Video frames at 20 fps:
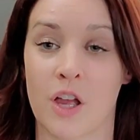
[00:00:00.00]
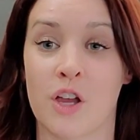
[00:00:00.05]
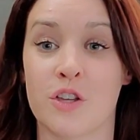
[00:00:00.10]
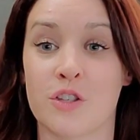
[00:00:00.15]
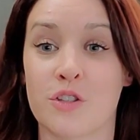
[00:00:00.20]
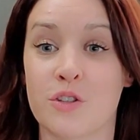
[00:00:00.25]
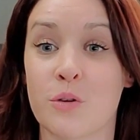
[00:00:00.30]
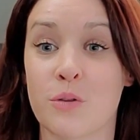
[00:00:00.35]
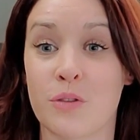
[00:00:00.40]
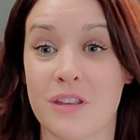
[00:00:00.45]

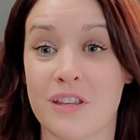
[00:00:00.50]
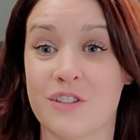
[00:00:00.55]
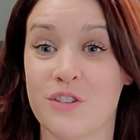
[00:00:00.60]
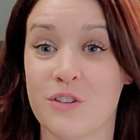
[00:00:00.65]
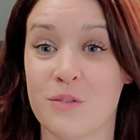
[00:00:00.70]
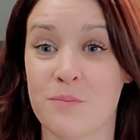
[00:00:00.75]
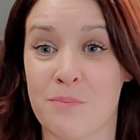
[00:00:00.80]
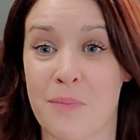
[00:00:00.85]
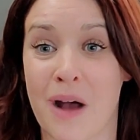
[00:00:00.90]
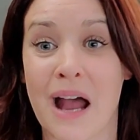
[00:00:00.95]
So these are
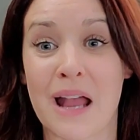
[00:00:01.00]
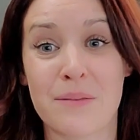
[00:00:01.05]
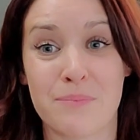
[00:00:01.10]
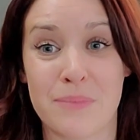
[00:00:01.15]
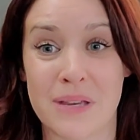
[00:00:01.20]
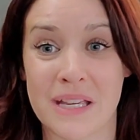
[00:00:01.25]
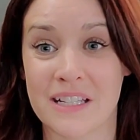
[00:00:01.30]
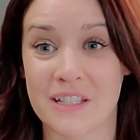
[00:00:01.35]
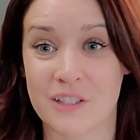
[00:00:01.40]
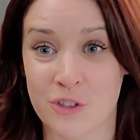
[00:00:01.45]
my
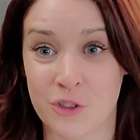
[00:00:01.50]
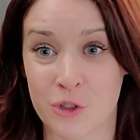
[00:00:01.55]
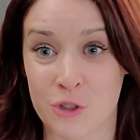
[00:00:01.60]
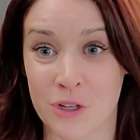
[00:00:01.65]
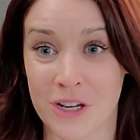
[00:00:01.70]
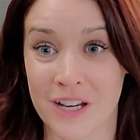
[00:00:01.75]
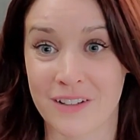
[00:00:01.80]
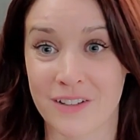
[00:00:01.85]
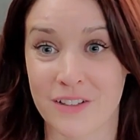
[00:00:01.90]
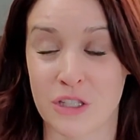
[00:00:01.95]
biggest
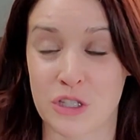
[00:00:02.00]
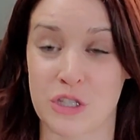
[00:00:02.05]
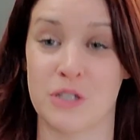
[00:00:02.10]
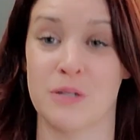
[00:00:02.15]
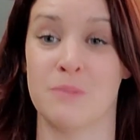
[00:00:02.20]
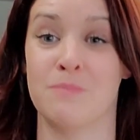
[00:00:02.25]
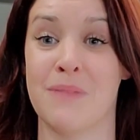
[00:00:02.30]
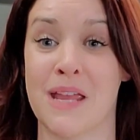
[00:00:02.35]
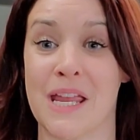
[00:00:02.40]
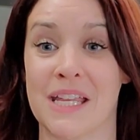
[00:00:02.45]
tricks to
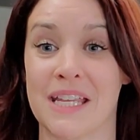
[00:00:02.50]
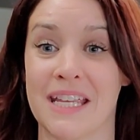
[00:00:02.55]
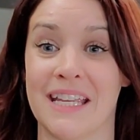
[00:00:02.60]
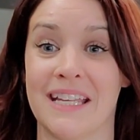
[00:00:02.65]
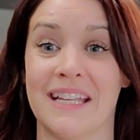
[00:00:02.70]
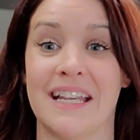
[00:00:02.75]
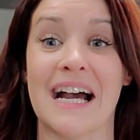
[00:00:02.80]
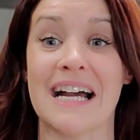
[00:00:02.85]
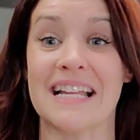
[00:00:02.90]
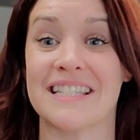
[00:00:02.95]
making
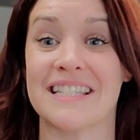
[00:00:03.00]
a